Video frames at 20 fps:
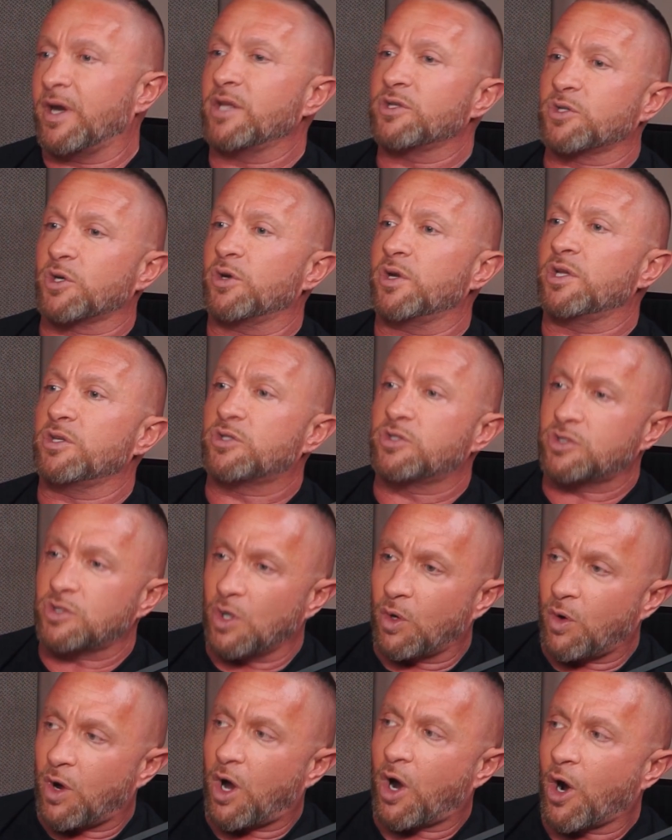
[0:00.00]
and he's hurting
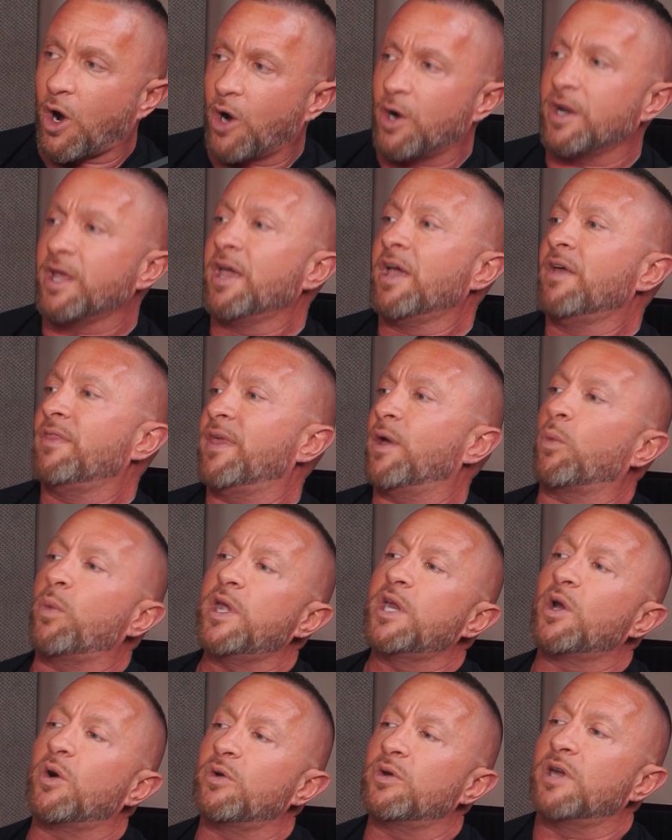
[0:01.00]
so hard that
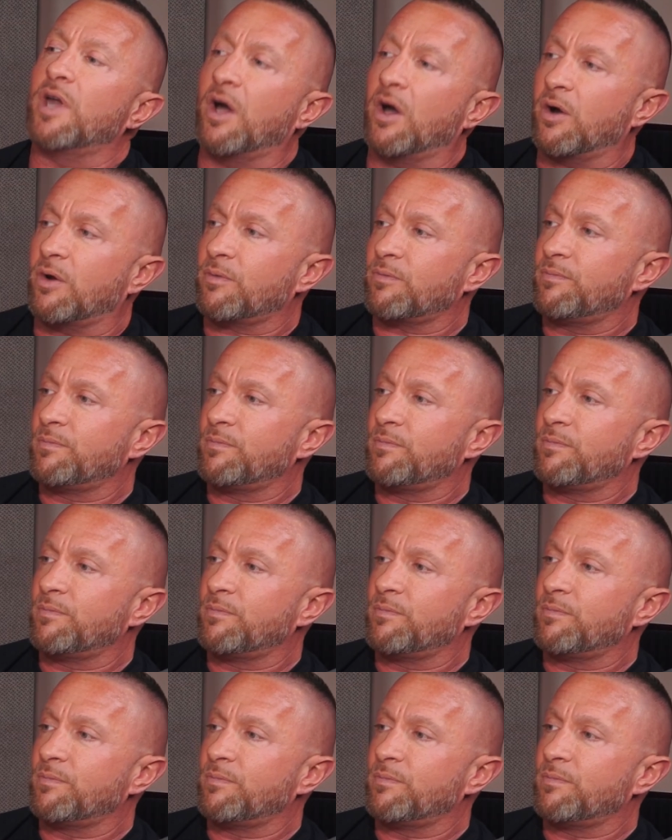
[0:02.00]
we don't know.